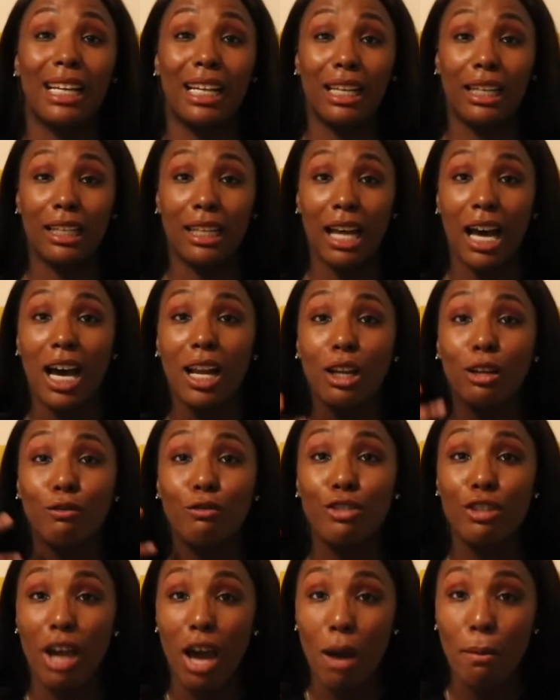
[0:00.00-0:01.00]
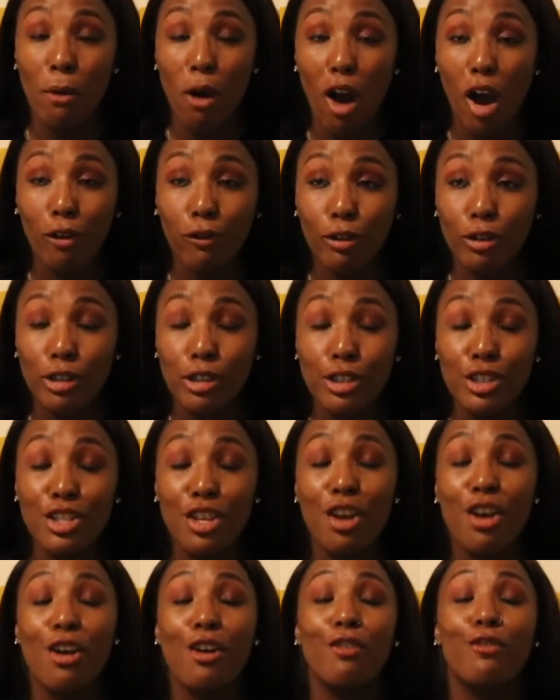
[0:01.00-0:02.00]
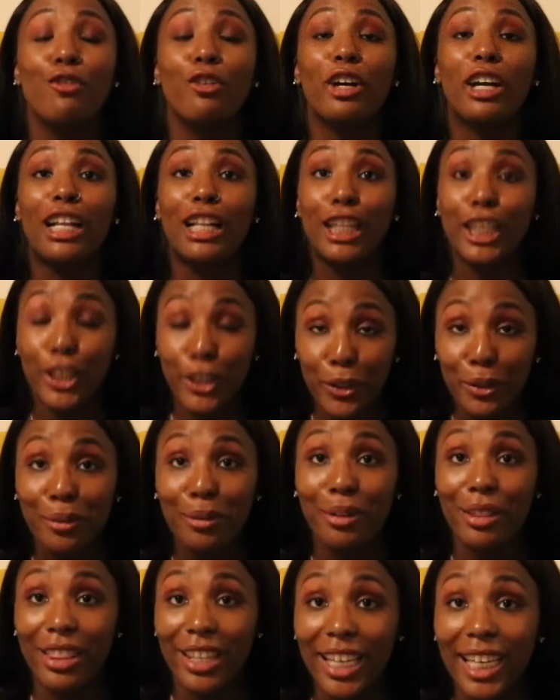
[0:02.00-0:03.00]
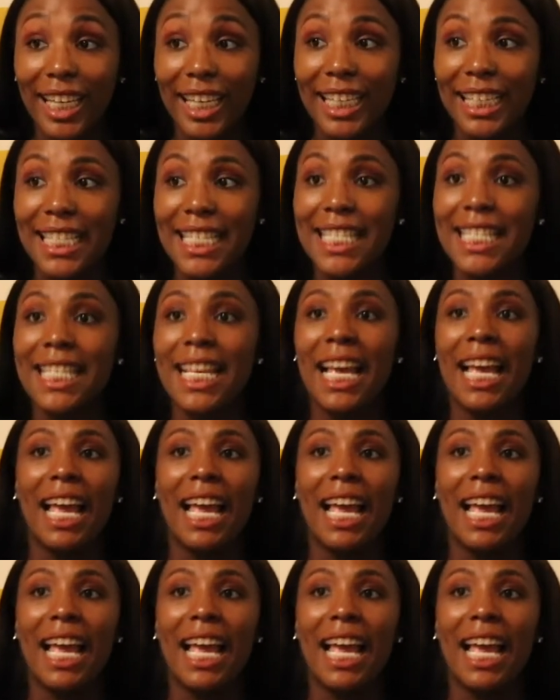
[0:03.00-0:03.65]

a lot of job offers for clinical things.